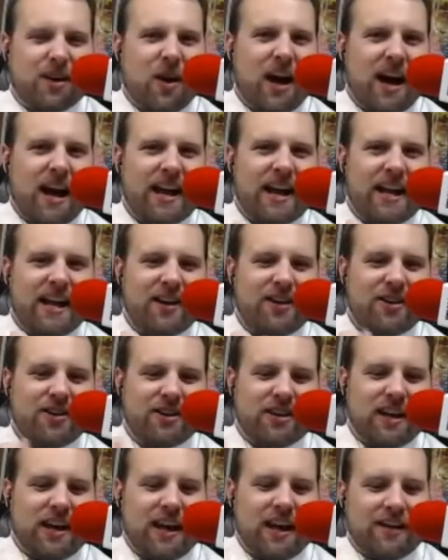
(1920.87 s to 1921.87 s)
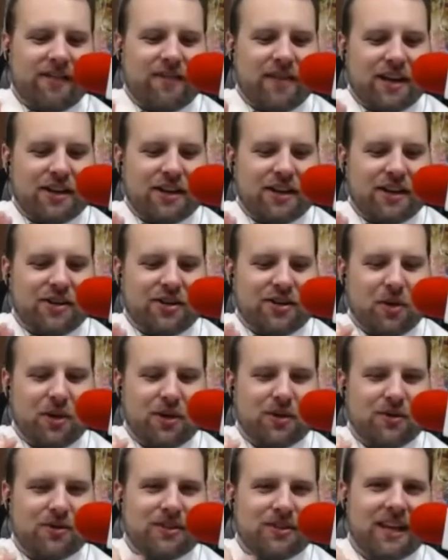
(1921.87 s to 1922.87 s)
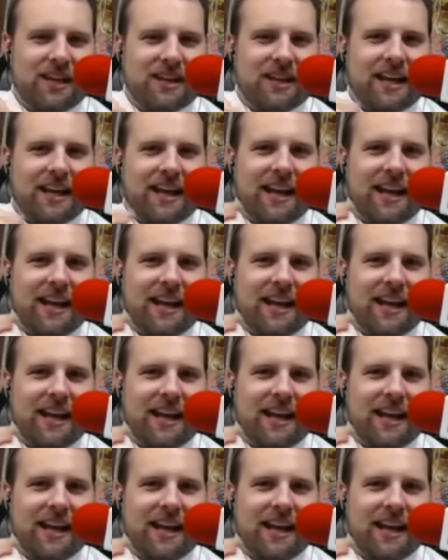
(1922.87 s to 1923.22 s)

high energy, high adventure. And when you said that,